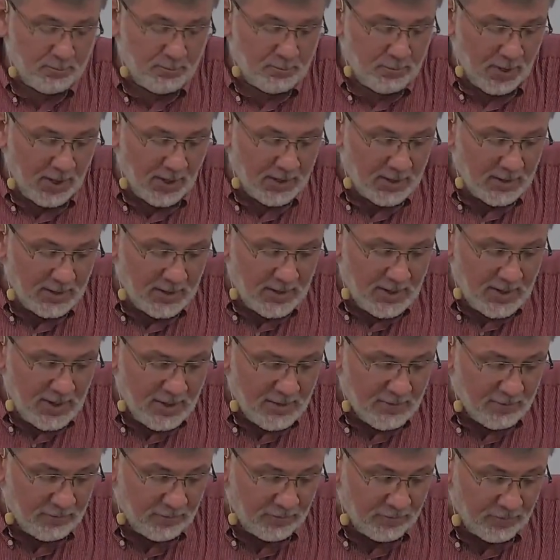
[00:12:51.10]
but
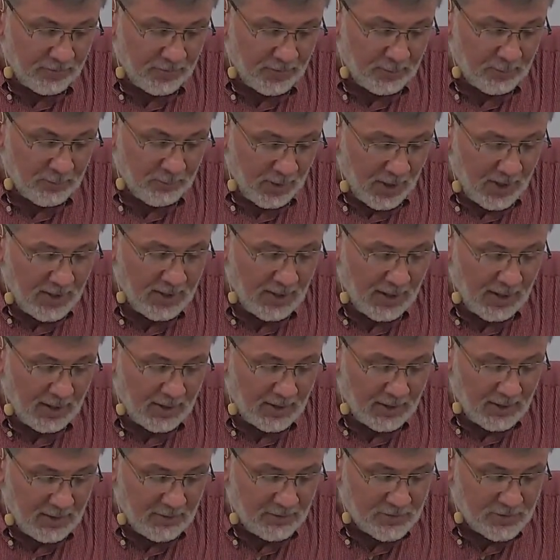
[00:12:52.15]
if, but
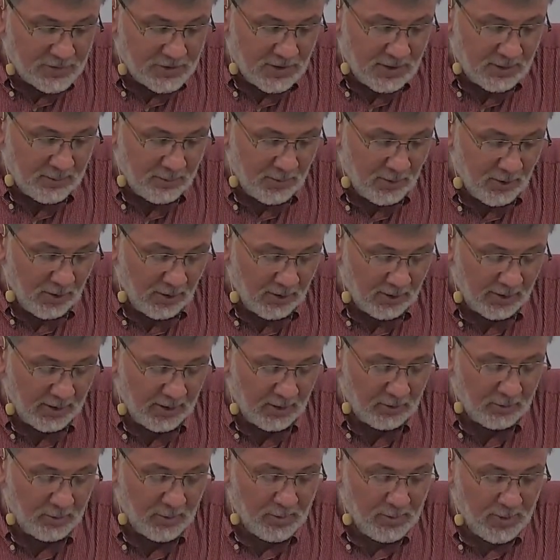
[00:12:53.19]
and if she depart,
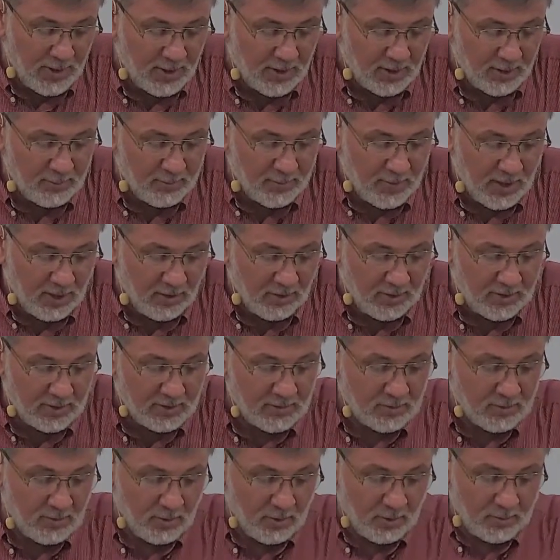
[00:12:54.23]
let her remain unmarried,
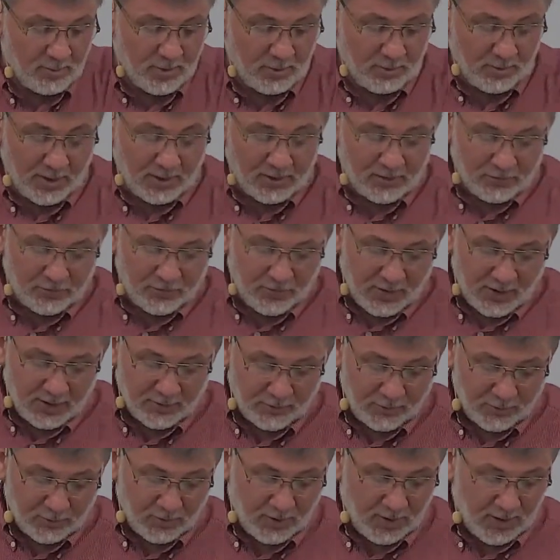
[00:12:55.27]
or be
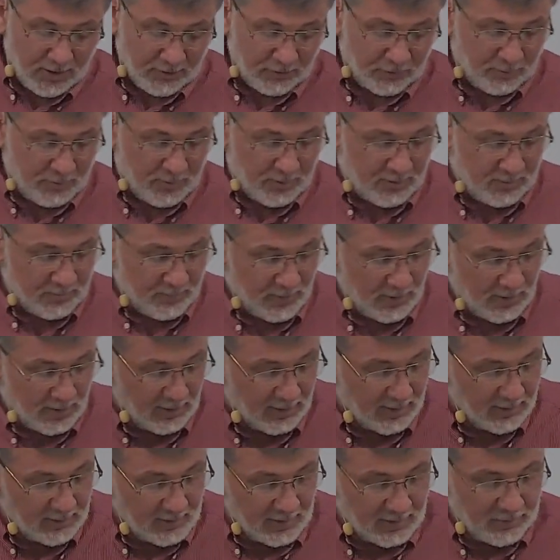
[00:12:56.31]
reconciled to her husband, and
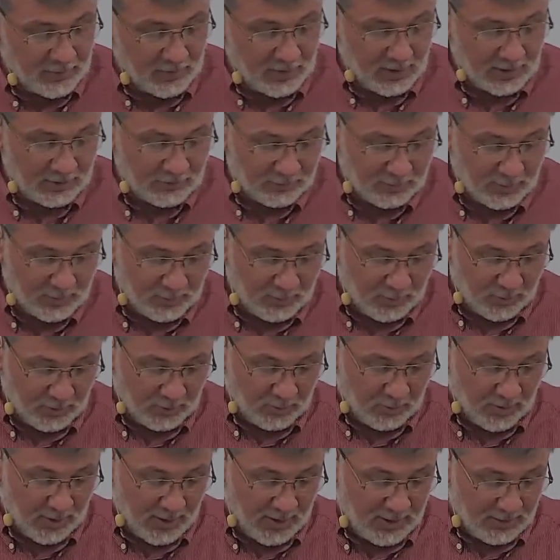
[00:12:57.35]
let not the husband put
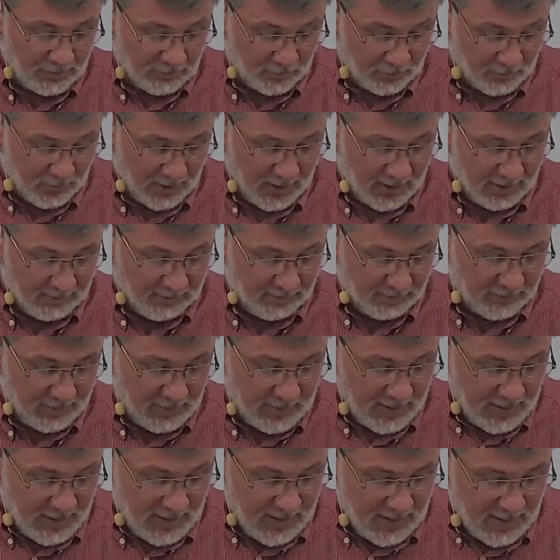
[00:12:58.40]
away his wife.
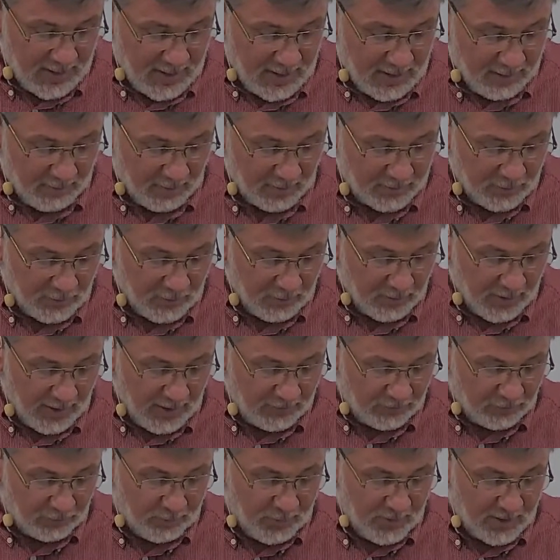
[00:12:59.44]
But to the
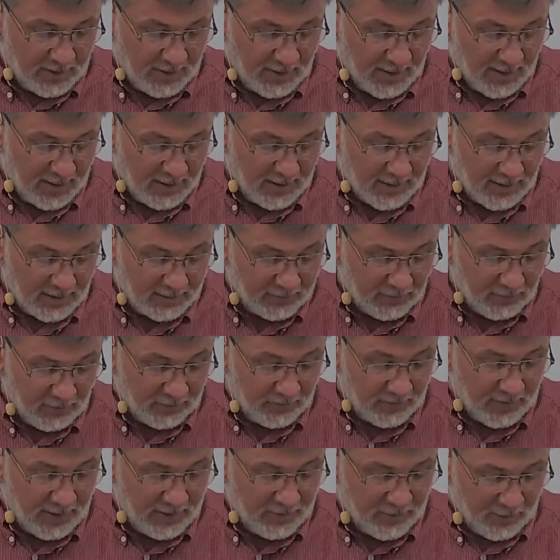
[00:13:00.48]
rest speak I, not the,
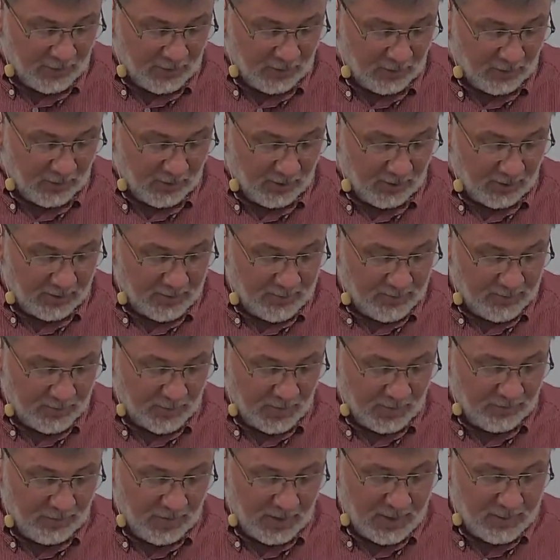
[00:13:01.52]
not the Lord.
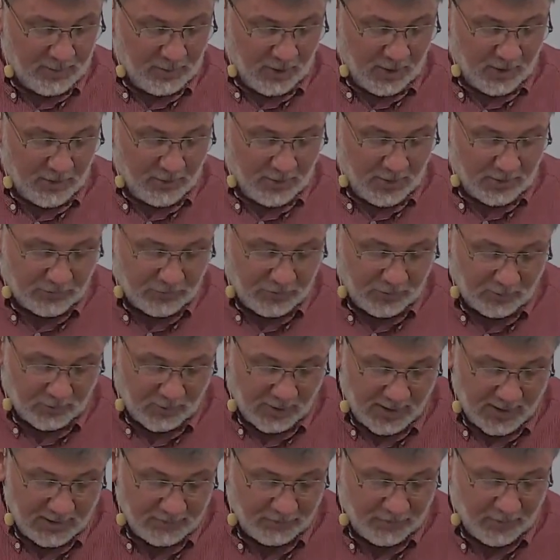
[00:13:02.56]
If any brother has a
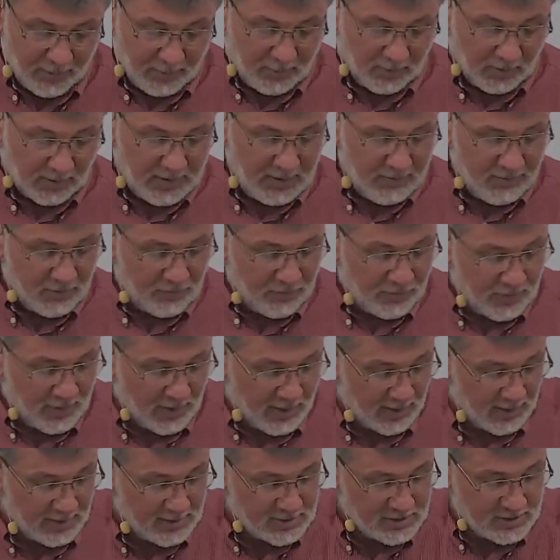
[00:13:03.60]
wife that believeth
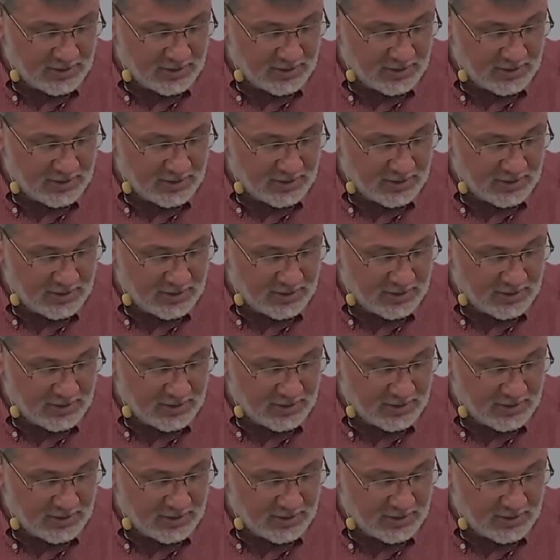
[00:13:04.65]
not, and